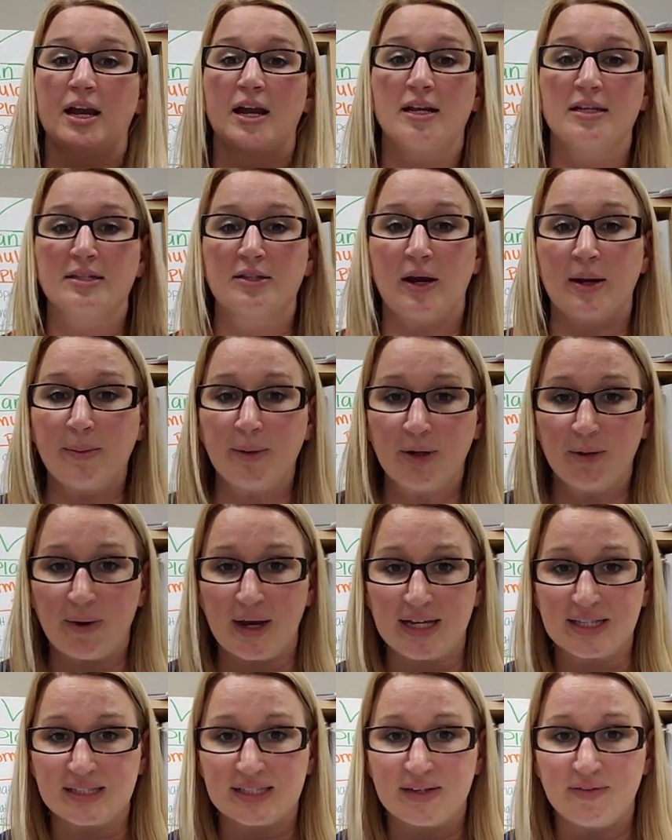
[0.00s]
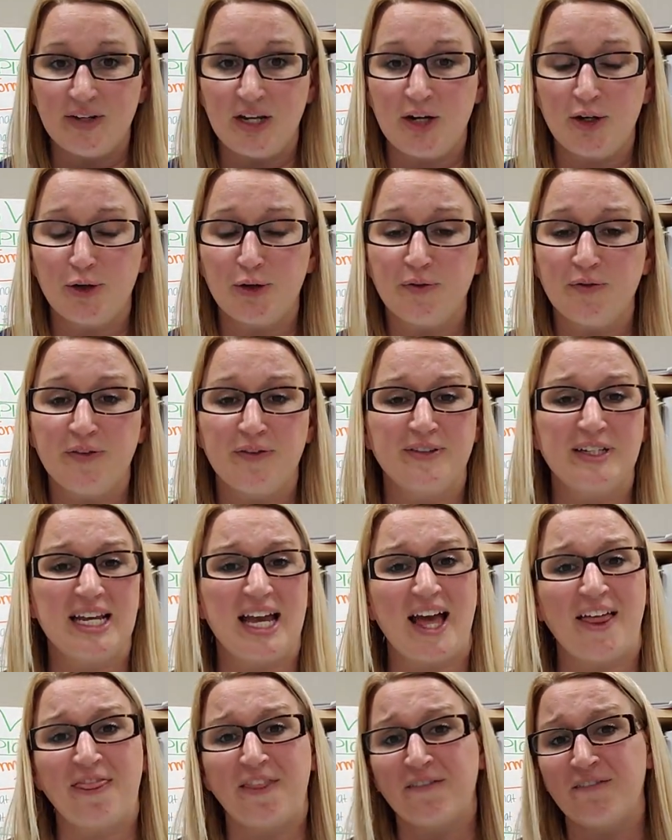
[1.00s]
So I'm going to write 750
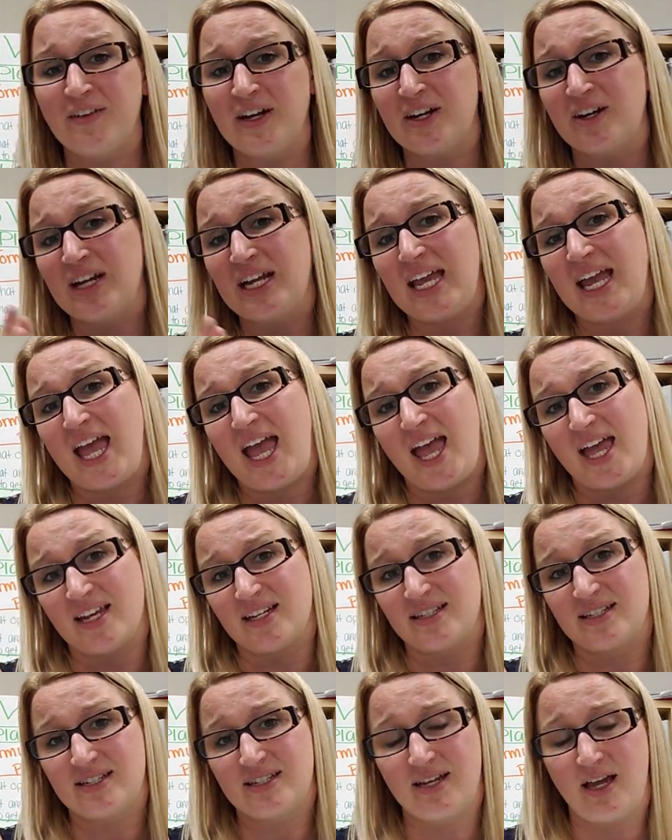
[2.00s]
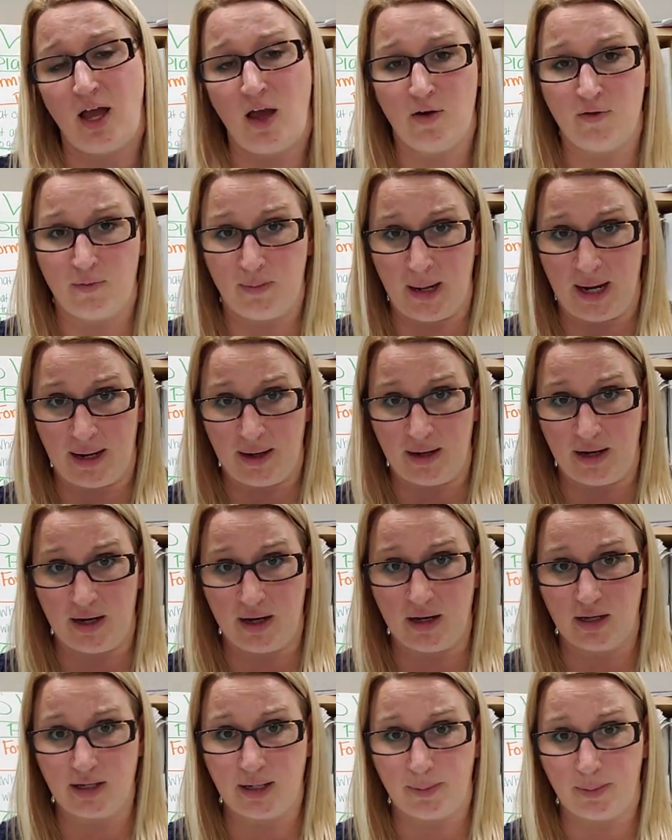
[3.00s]
at the very end of my
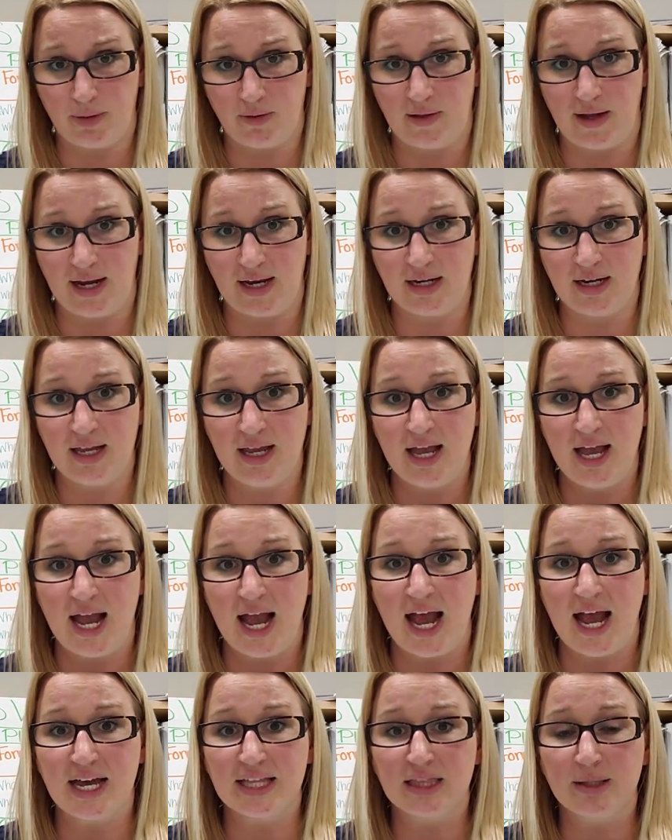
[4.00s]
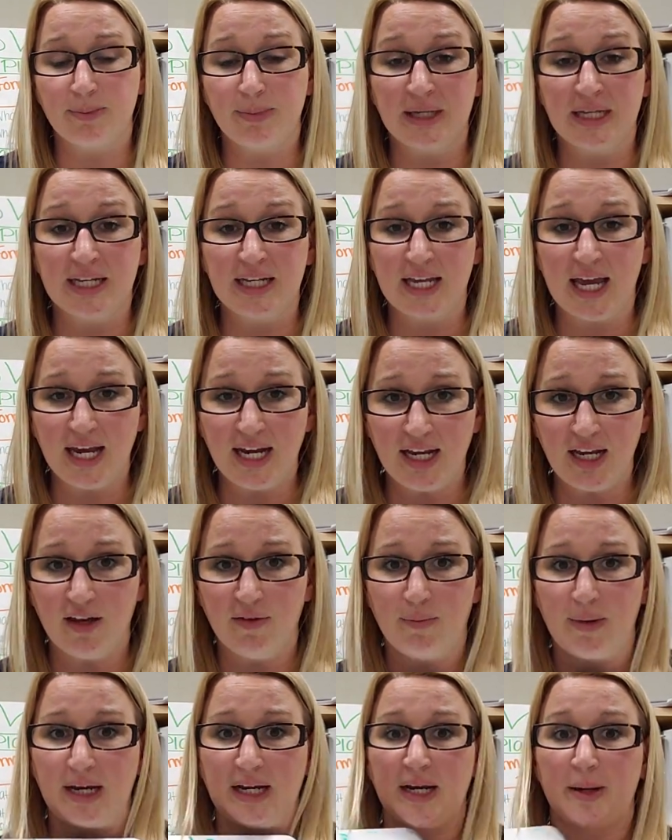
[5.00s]
number line. At the beginning of
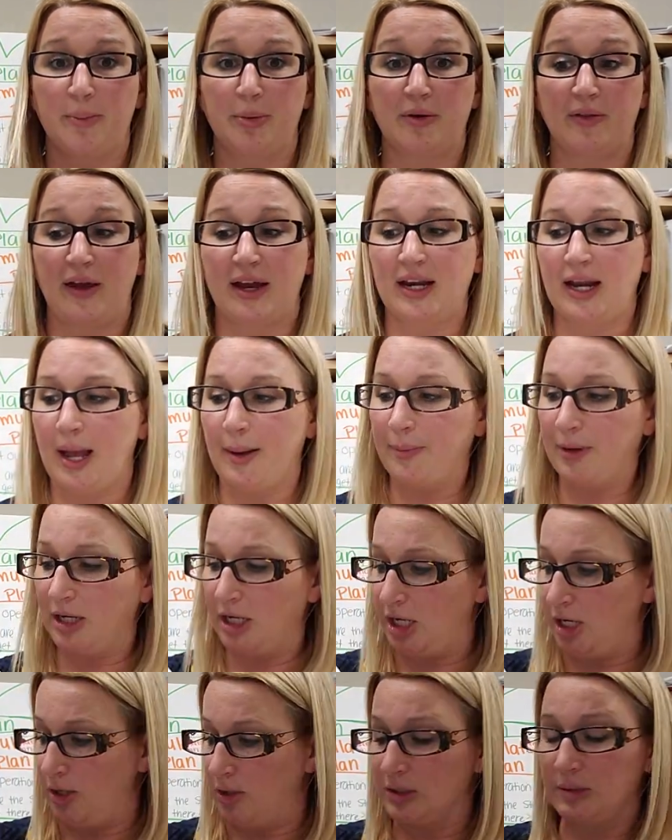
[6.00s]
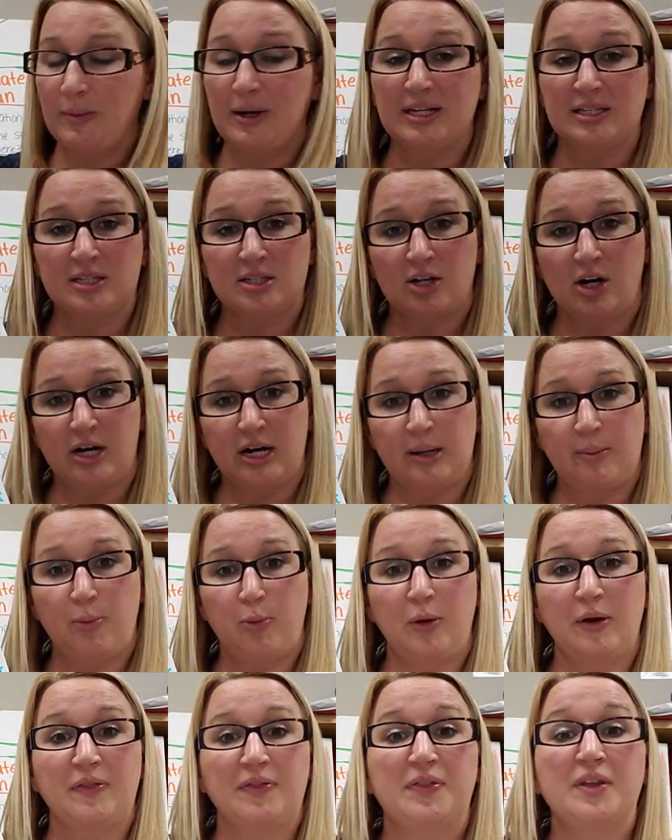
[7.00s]
my number line, I'm going to use my starting
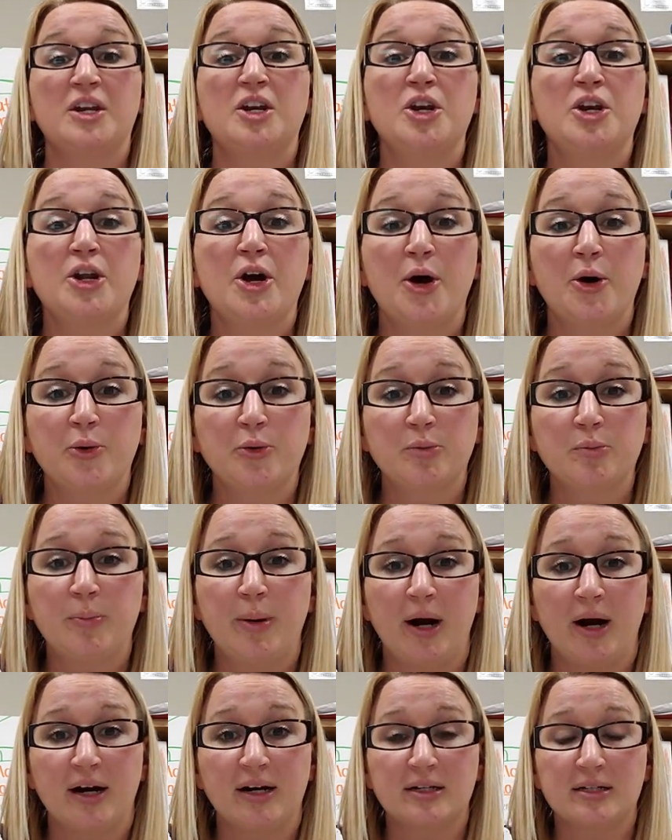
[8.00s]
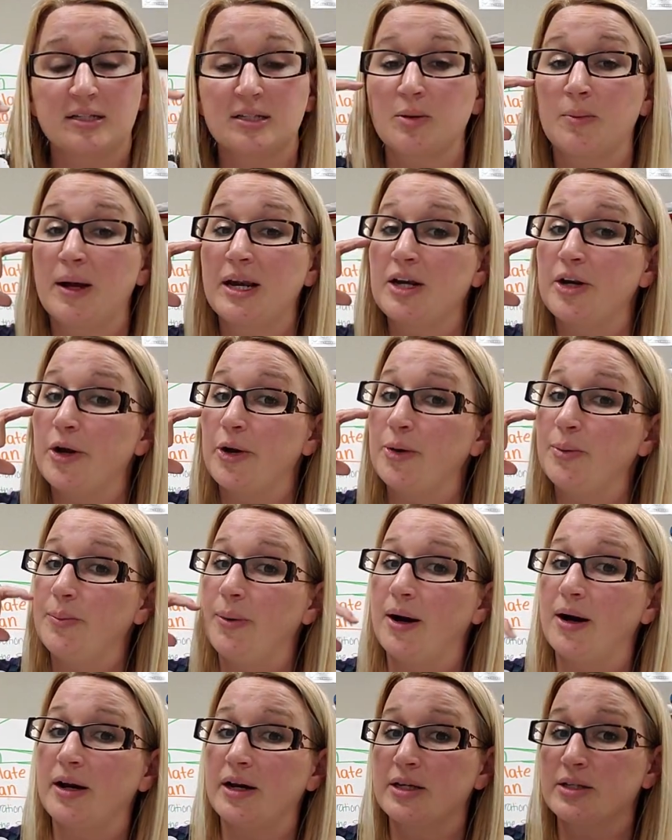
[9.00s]
point, the known part. So my known
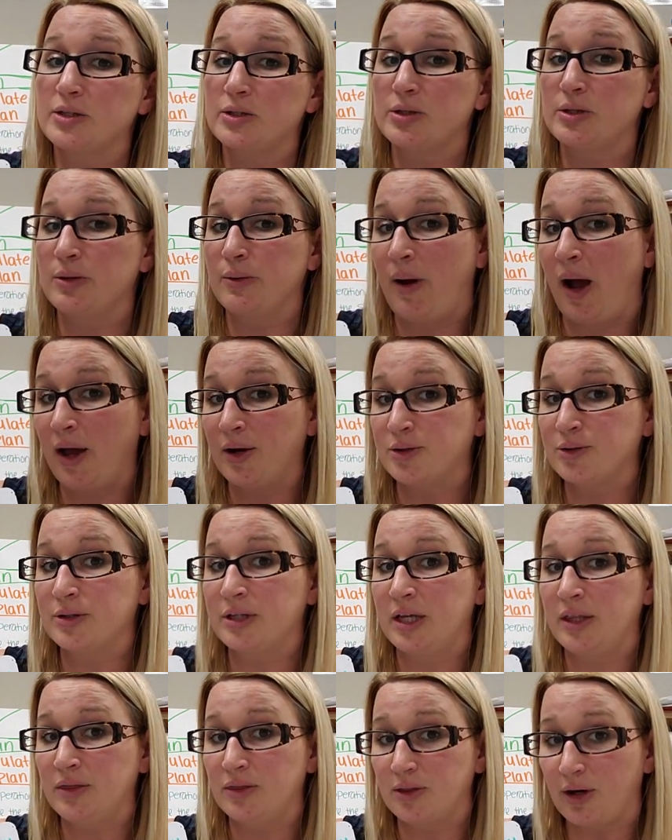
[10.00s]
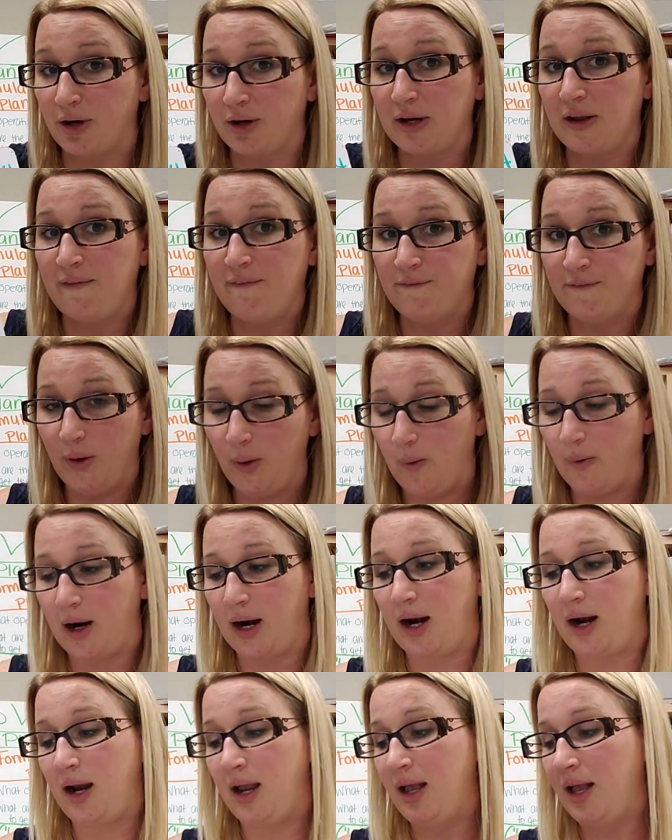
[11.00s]
part is
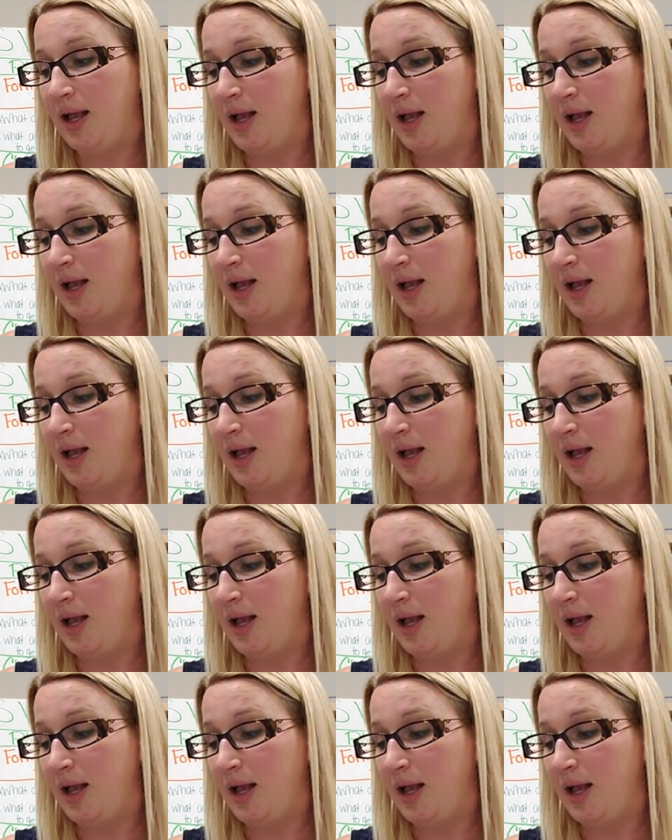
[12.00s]
234.